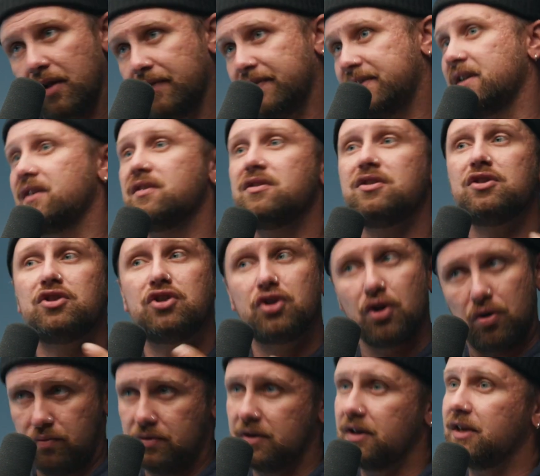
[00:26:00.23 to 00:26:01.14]
of a sudden you
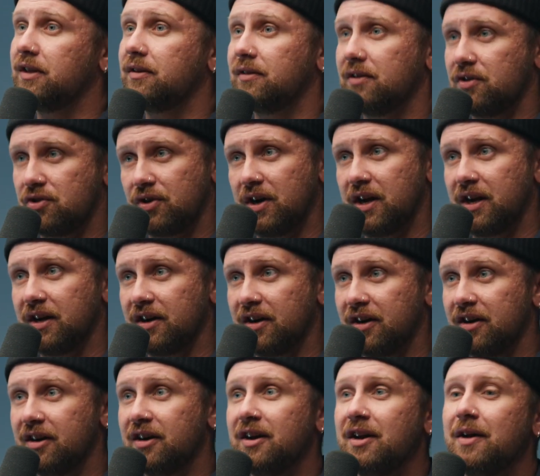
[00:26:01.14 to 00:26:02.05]
don't need the
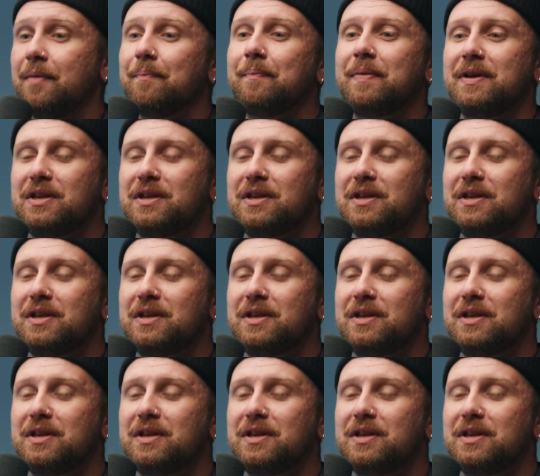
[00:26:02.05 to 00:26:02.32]
trainer yes.